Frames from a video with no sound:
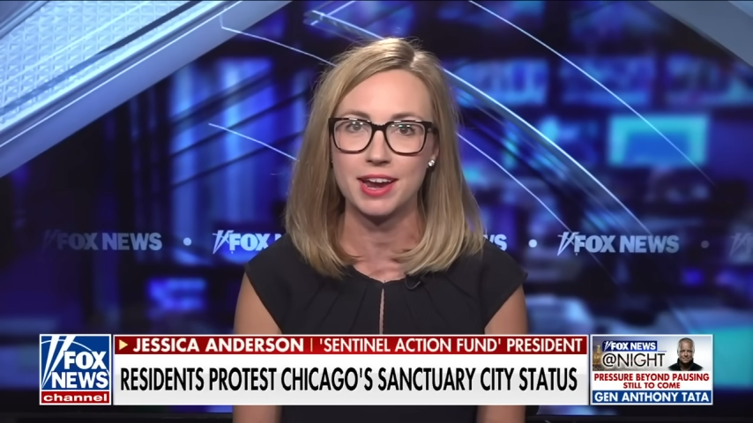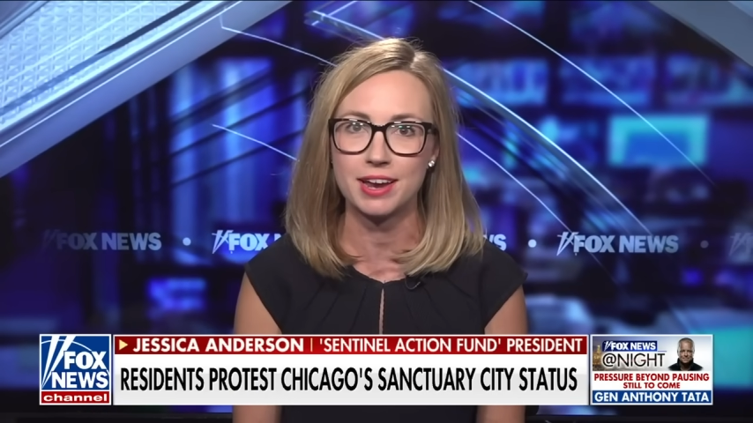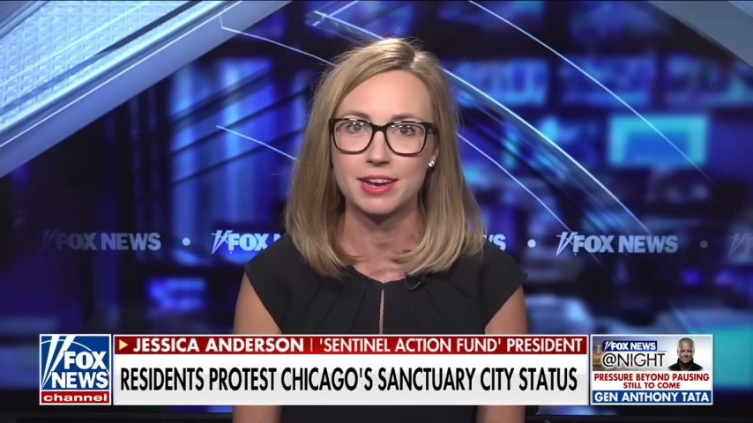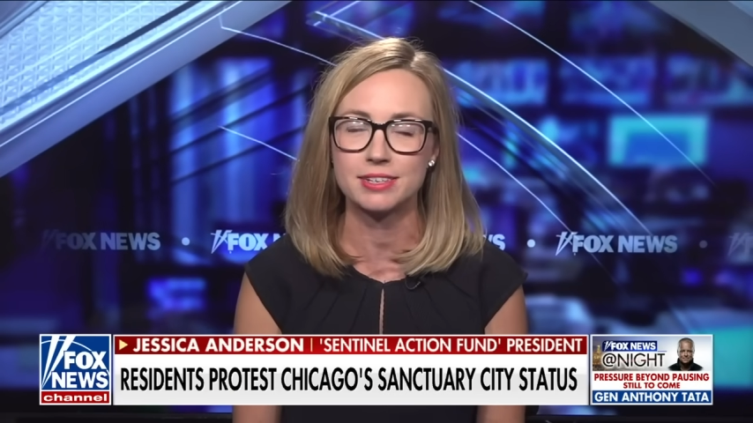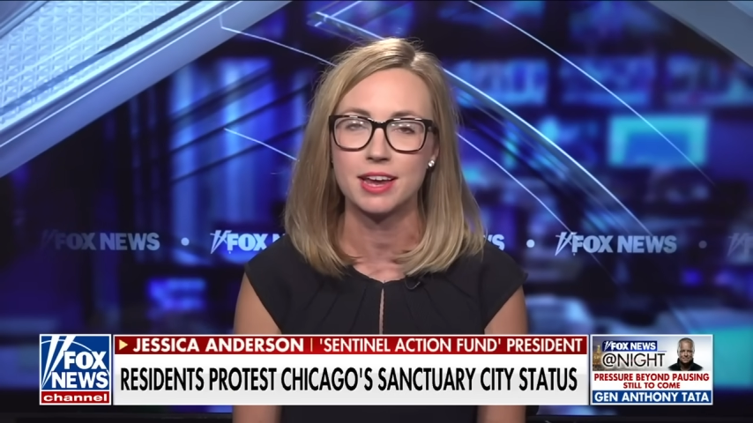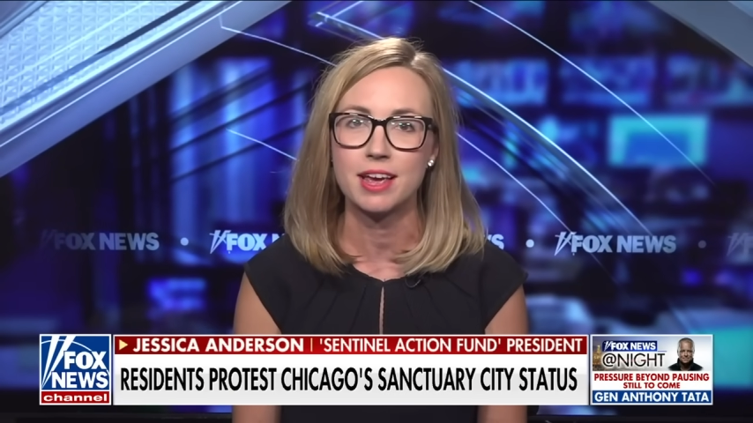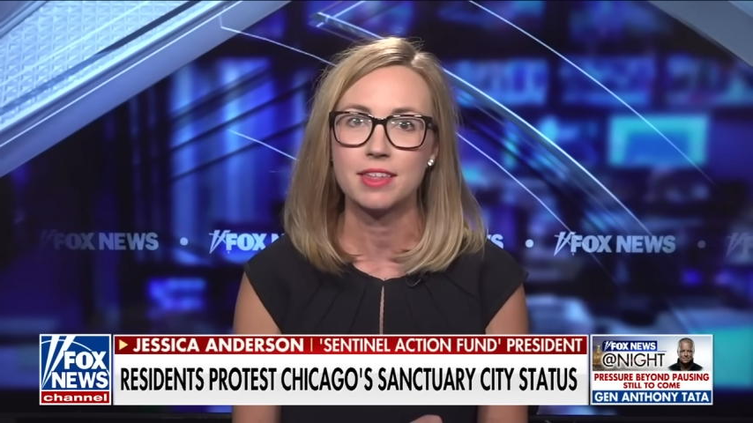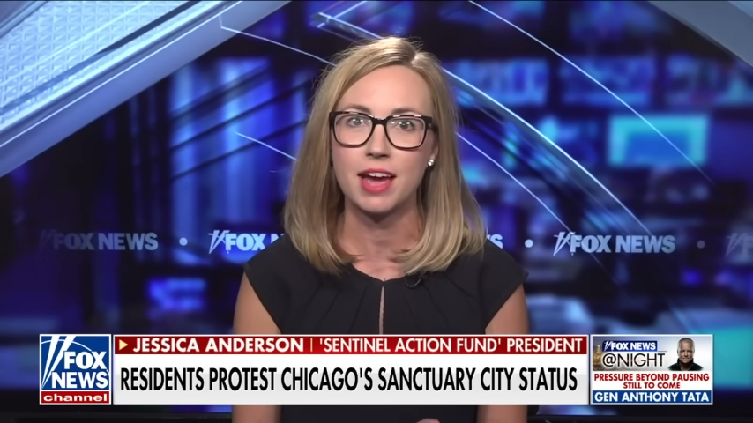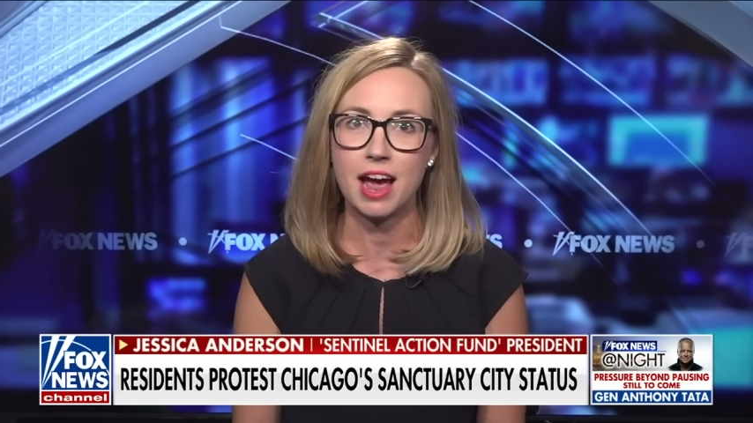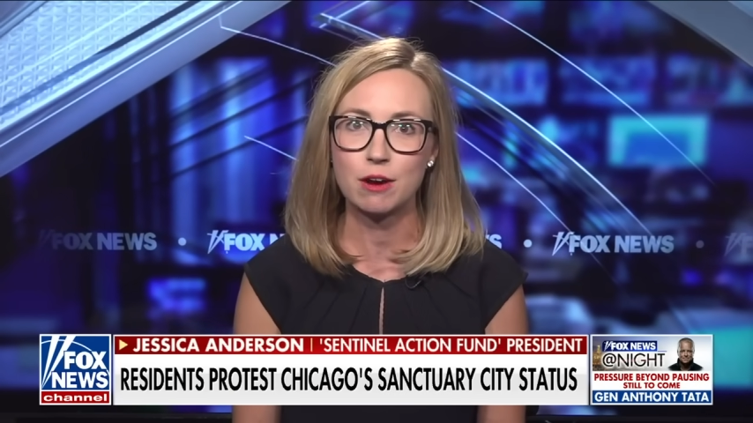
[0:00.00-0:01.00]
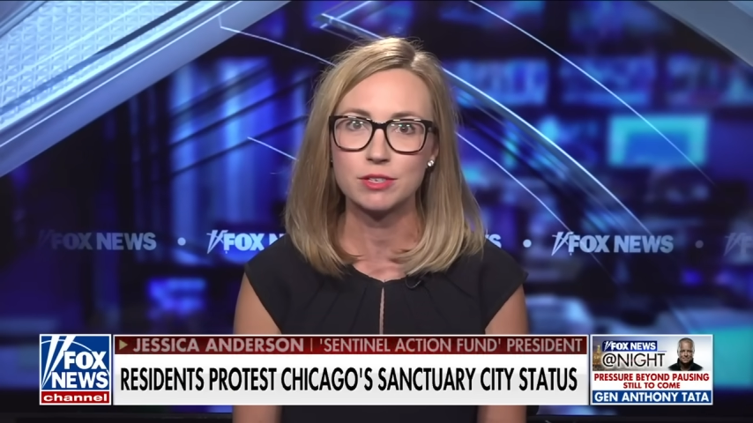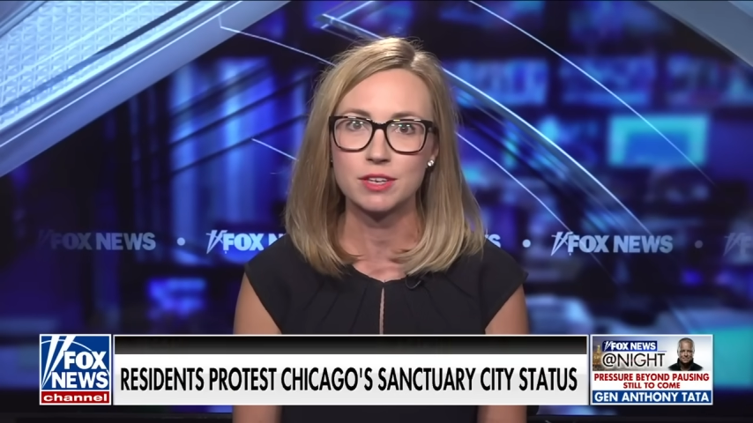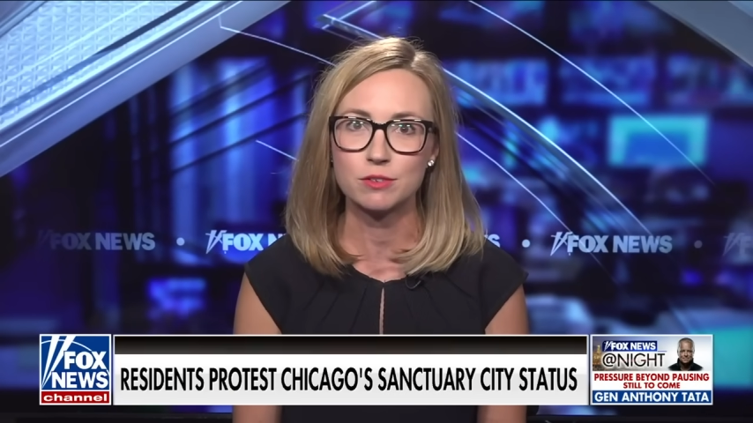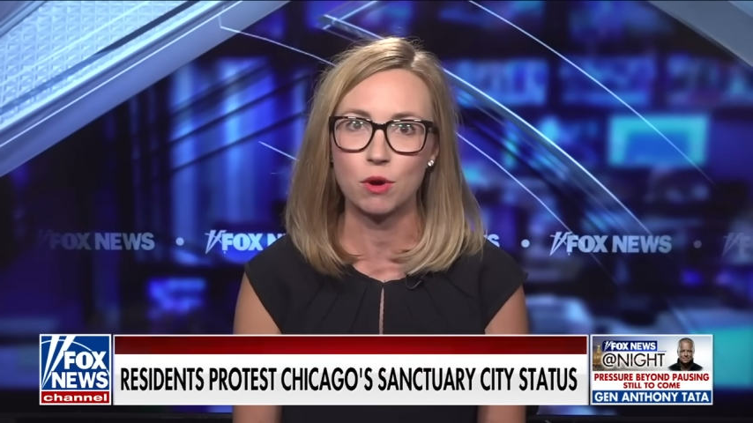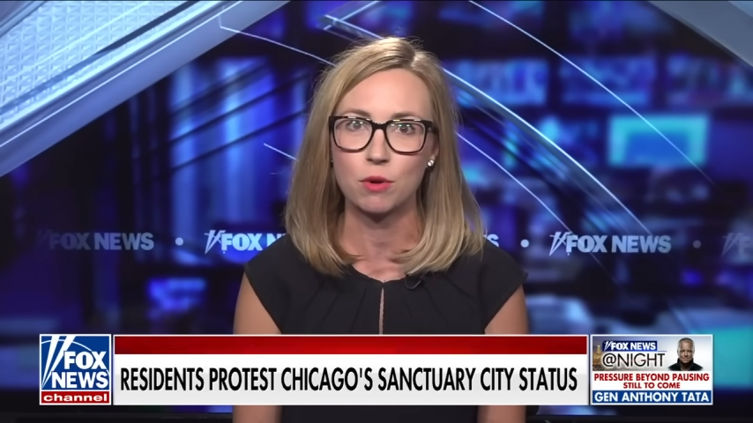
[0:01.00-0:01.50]
and the House
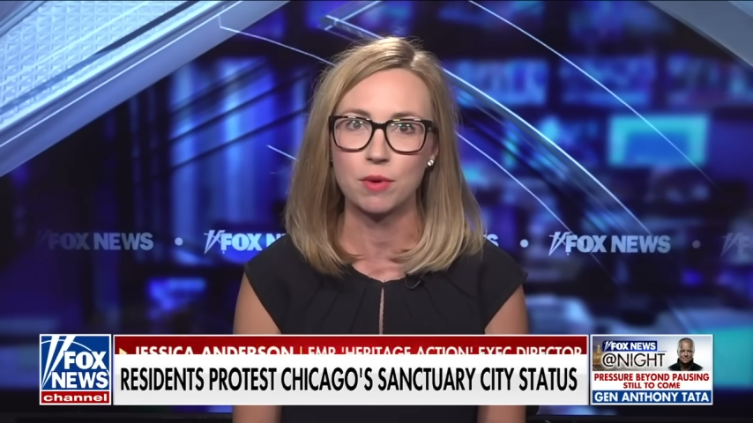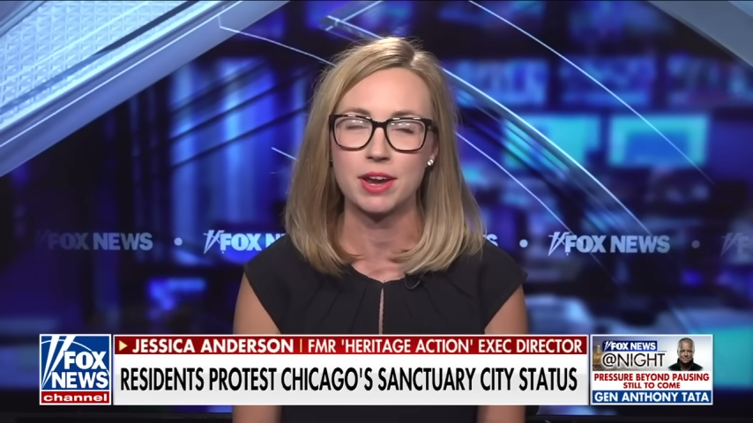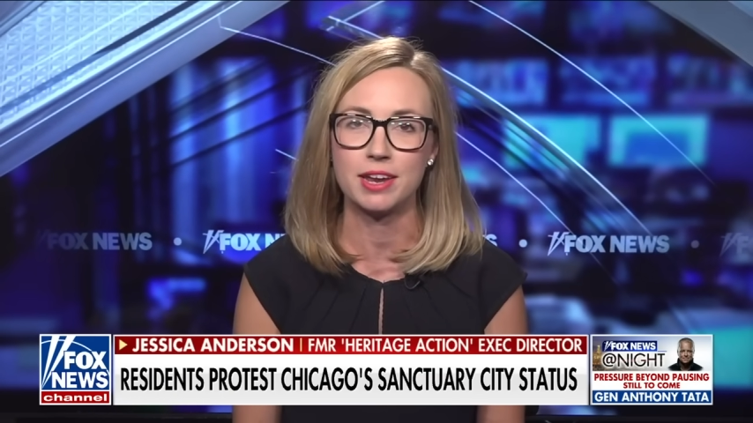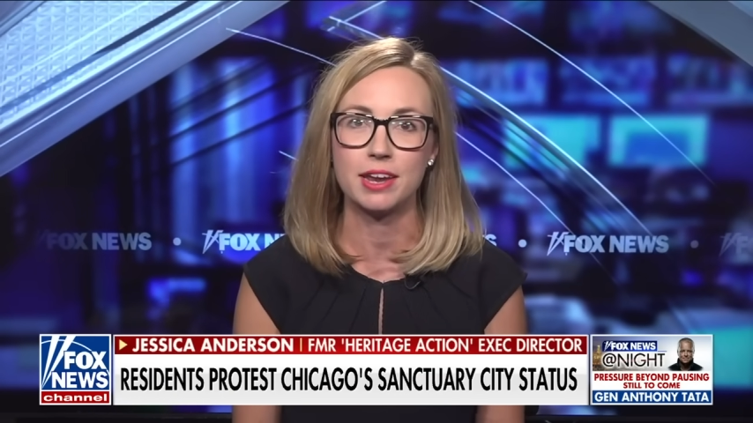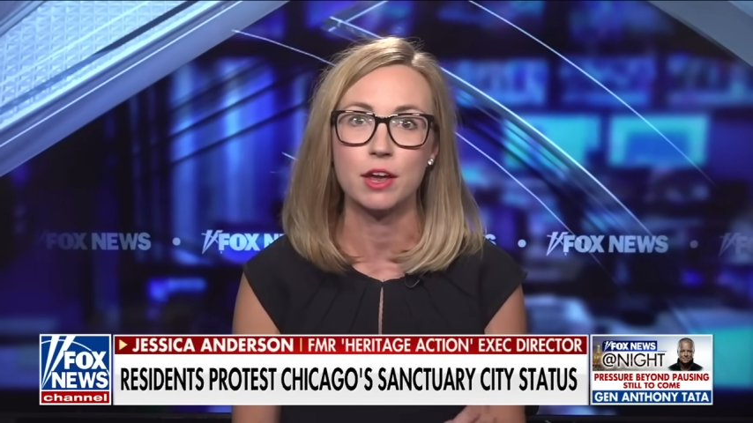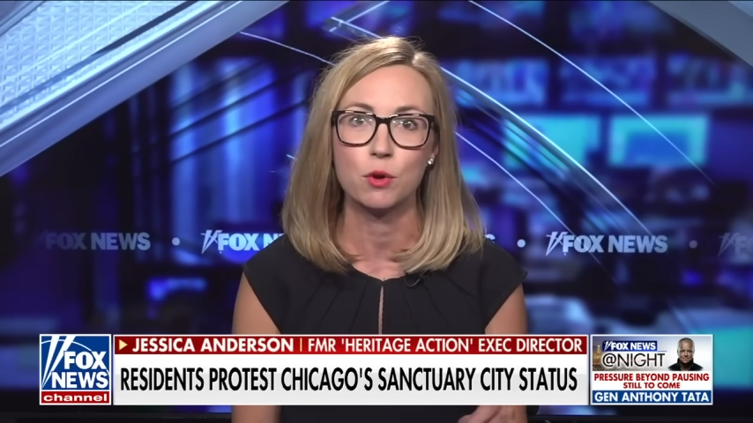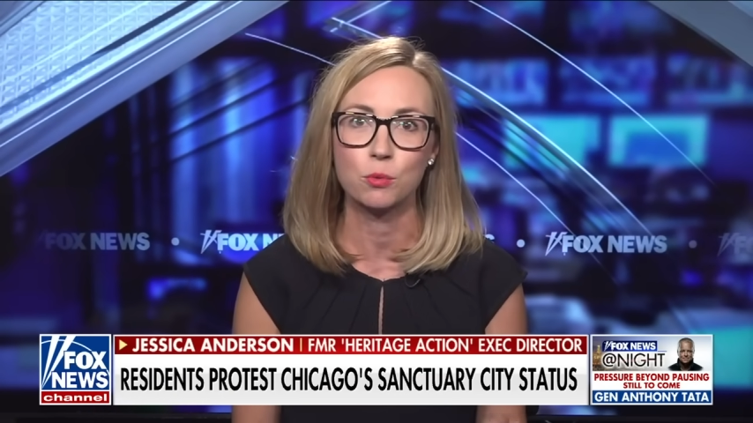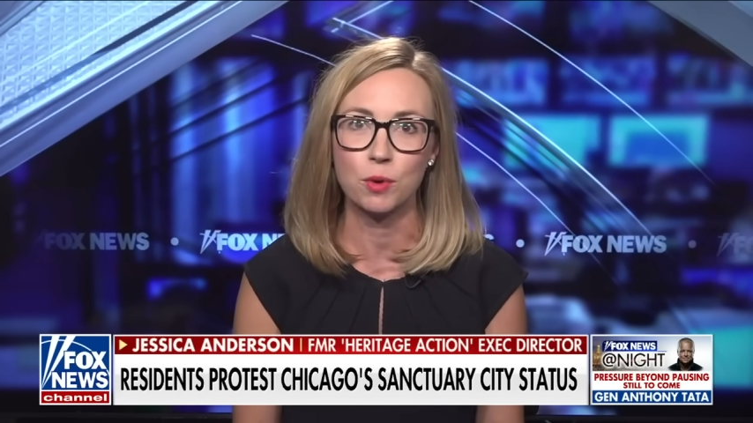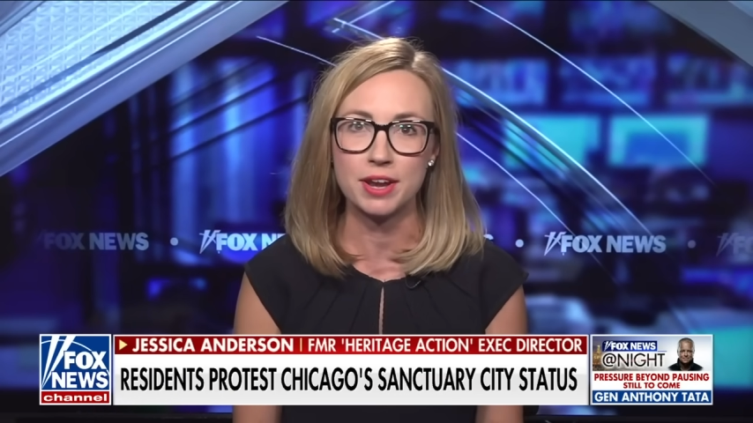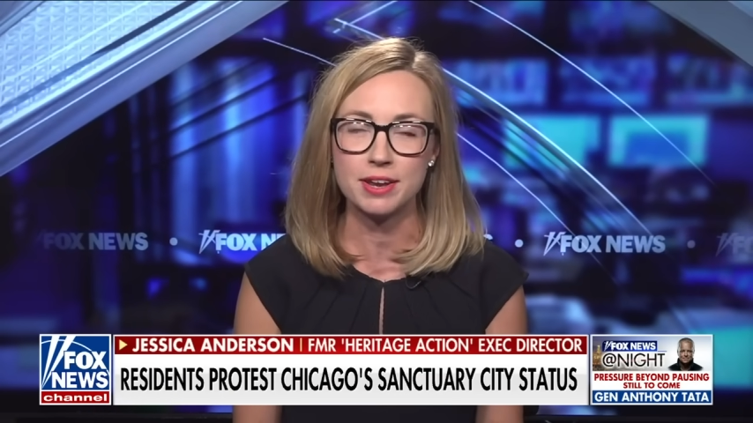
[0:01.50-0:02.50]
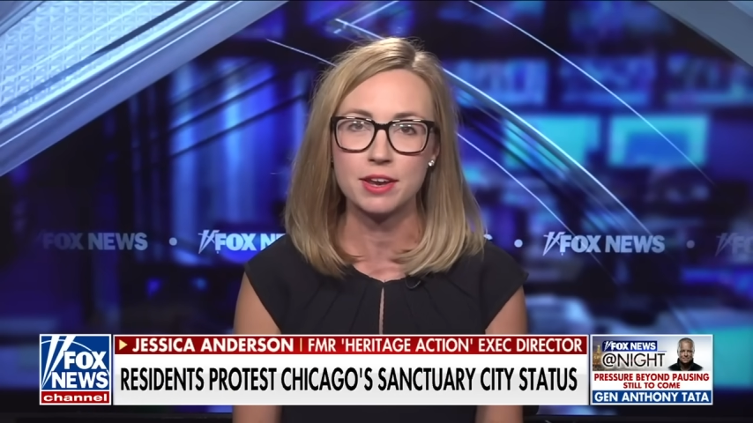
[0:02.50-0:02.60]
has already written,